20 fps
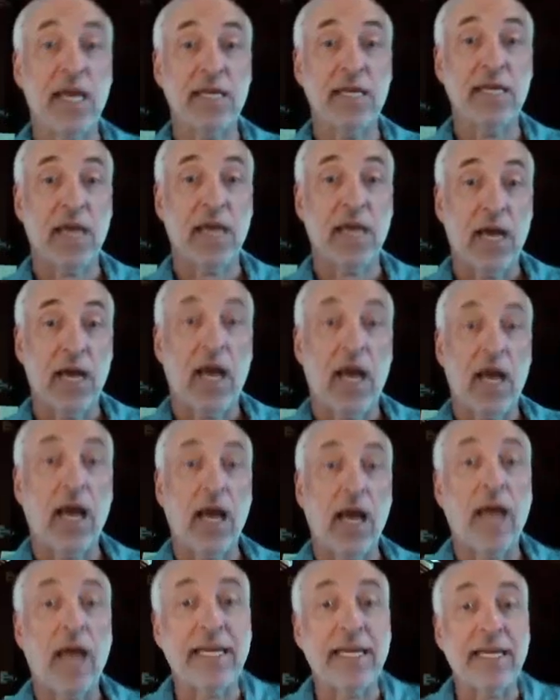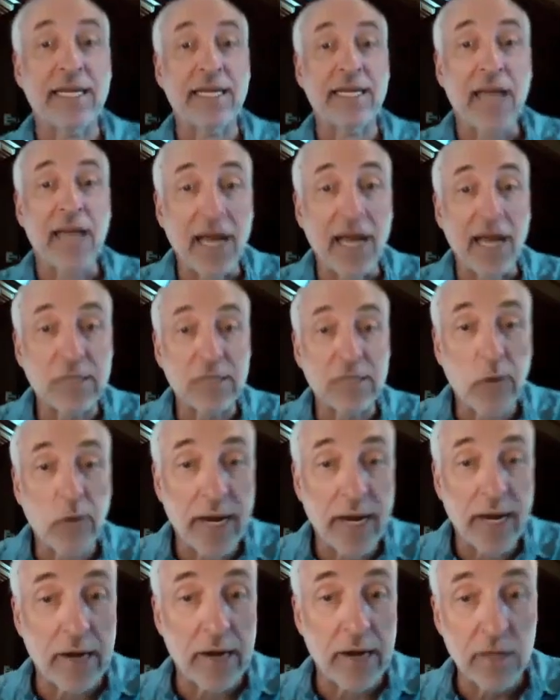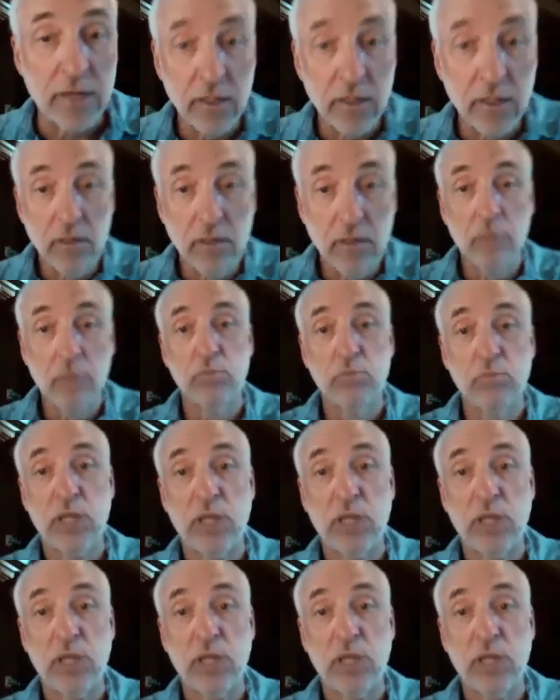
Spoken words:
And I get chi-square